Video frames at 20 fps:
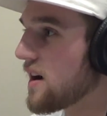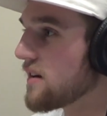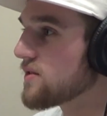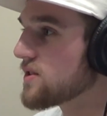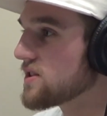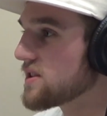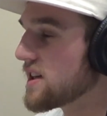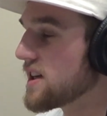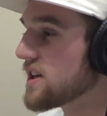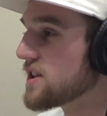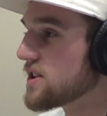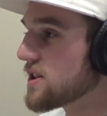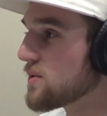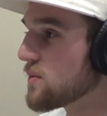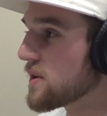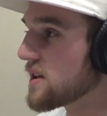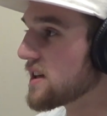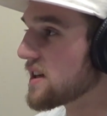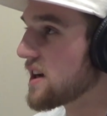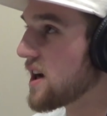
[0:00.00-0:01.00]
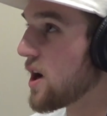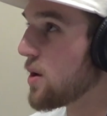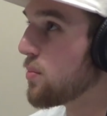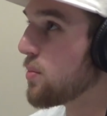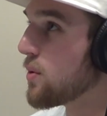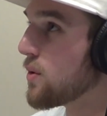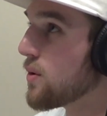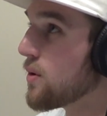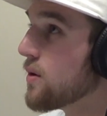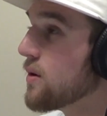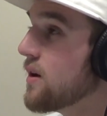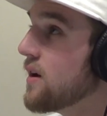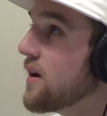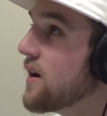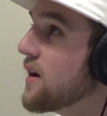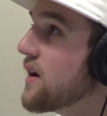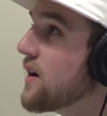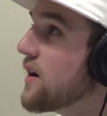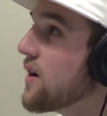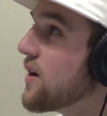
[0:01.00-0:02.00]
short conversation with a
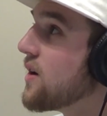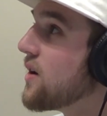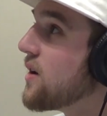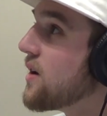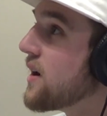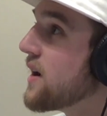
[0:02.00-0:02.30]
couple